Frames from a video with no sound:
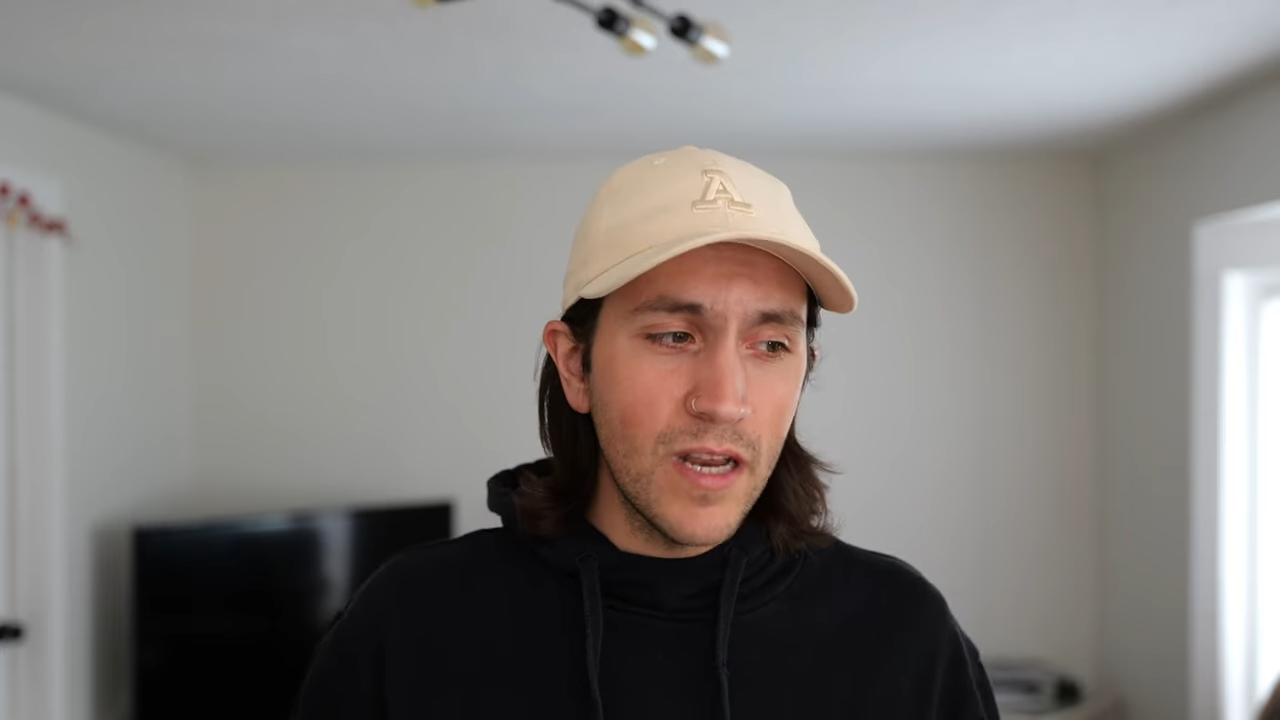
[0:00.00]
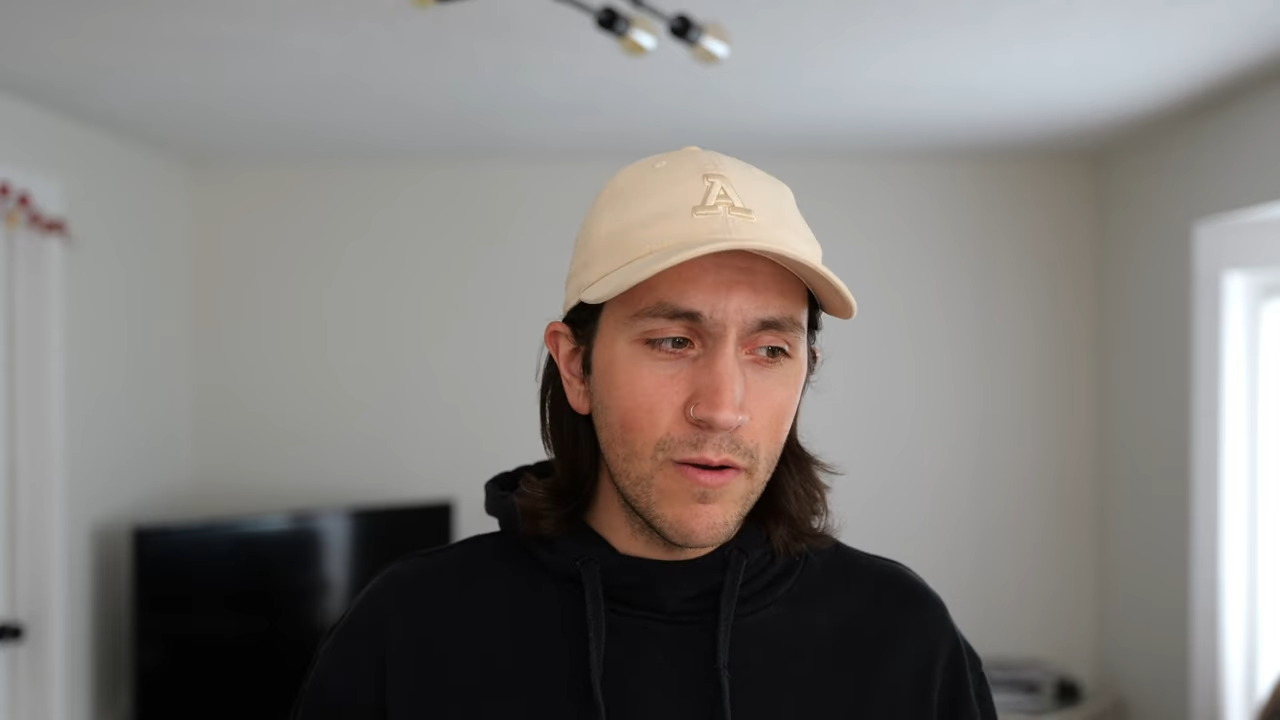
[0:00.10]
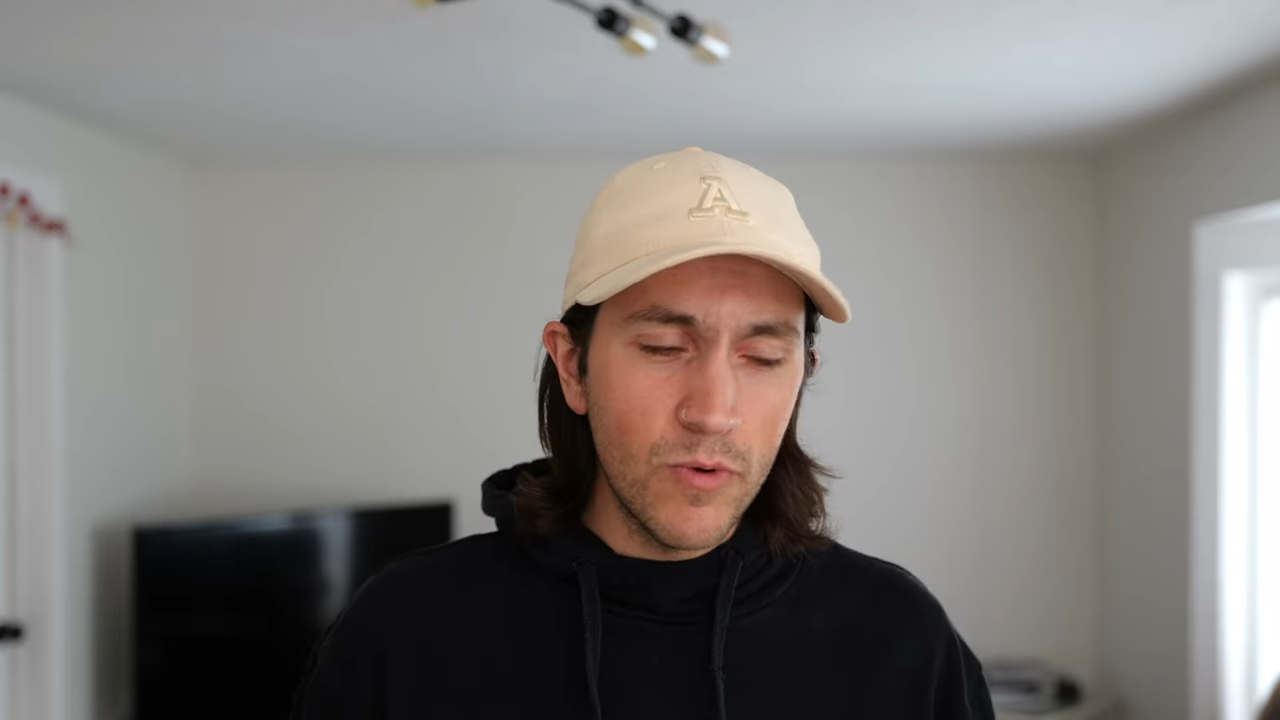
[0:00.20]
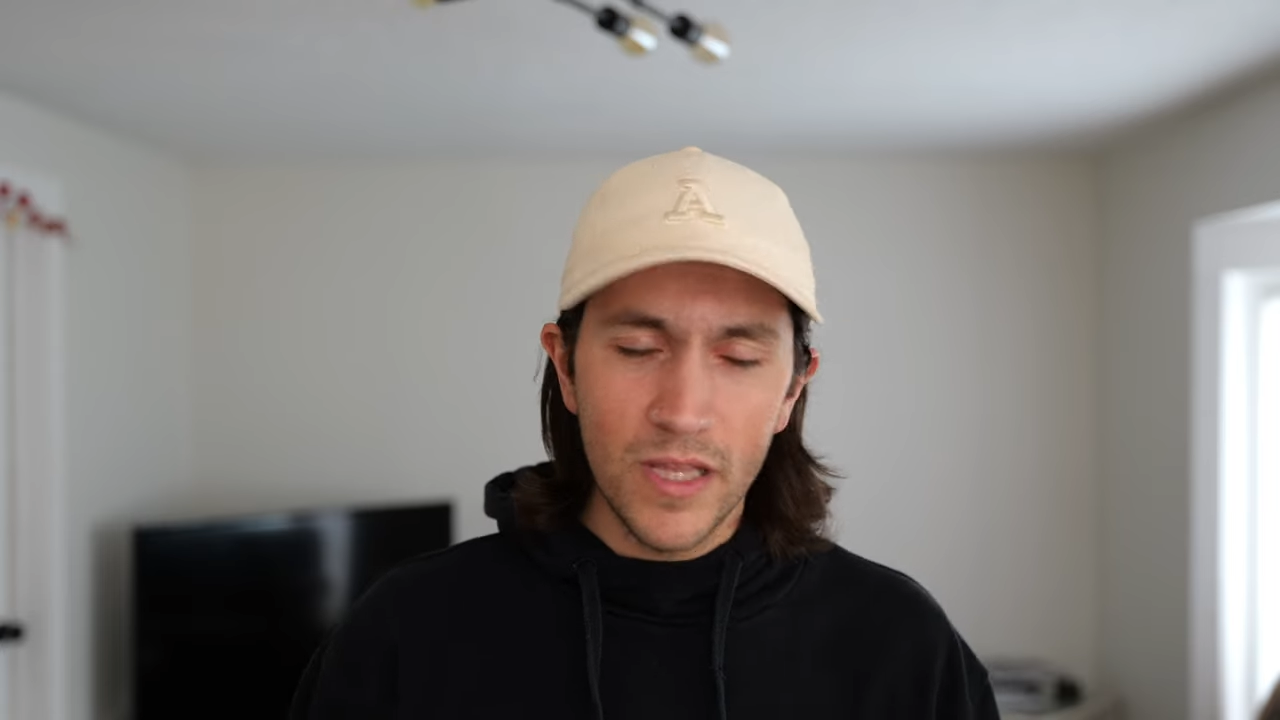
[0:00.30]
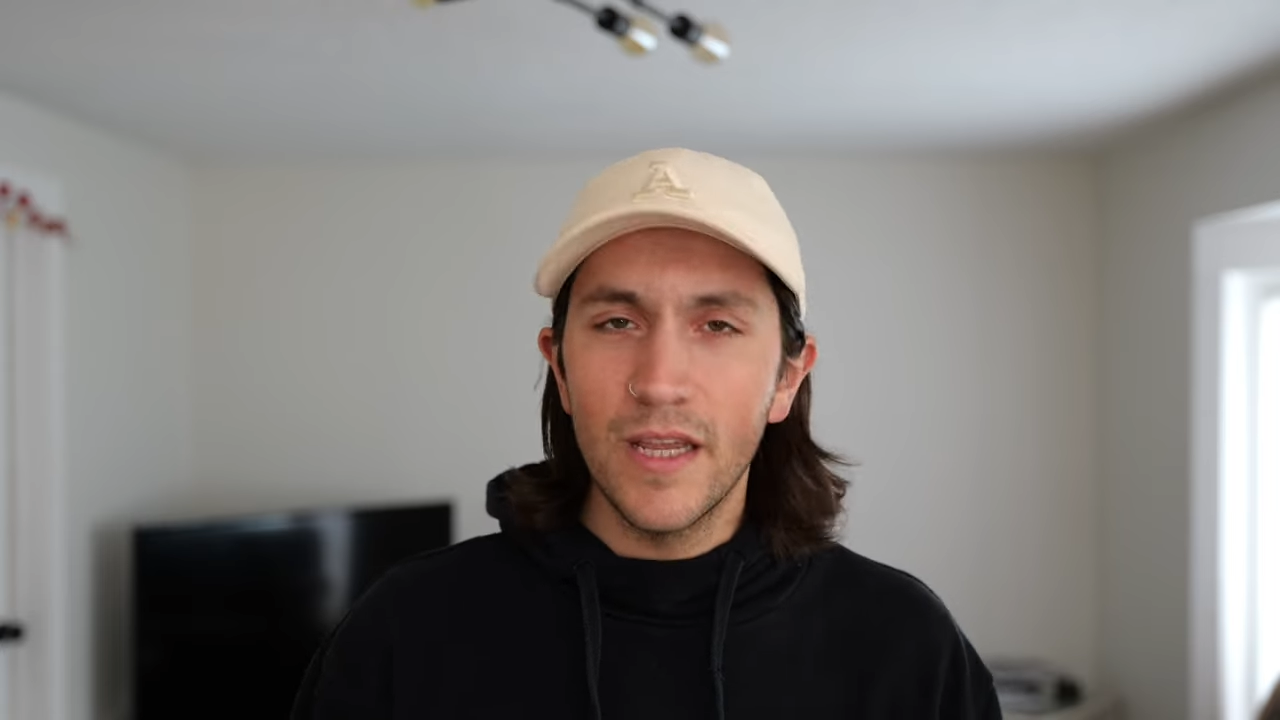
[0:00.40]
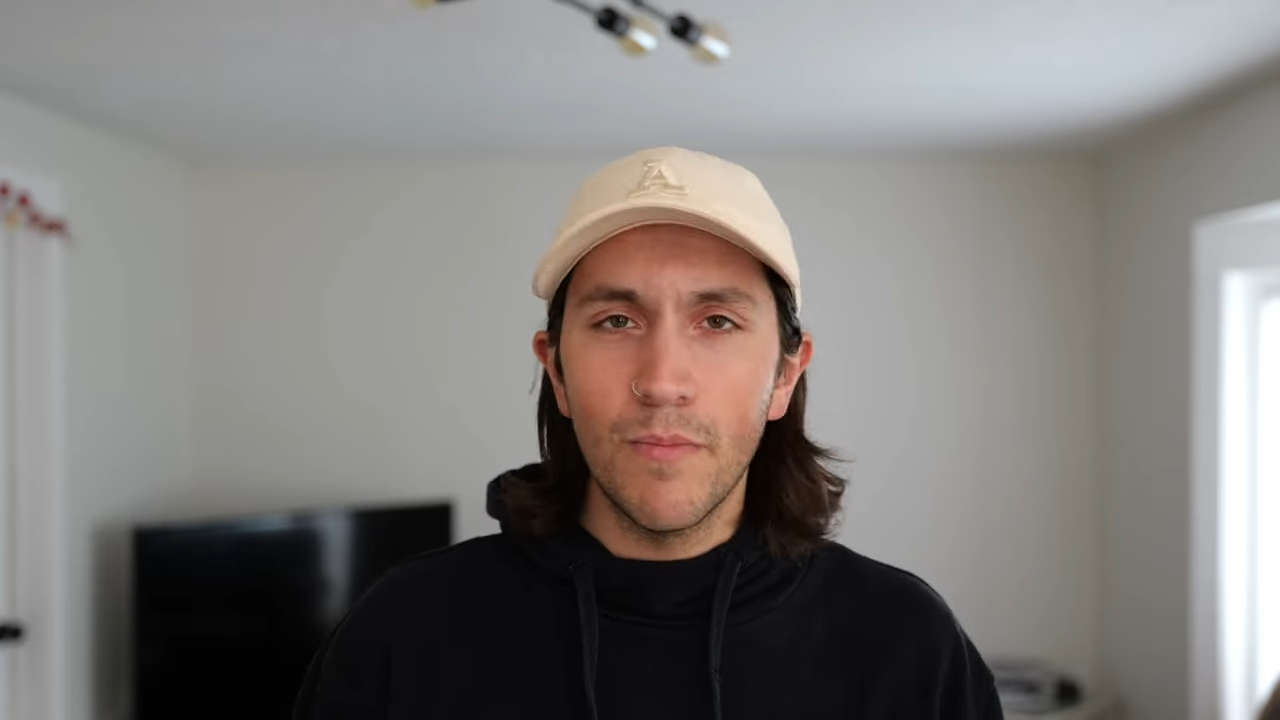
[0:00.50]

and I really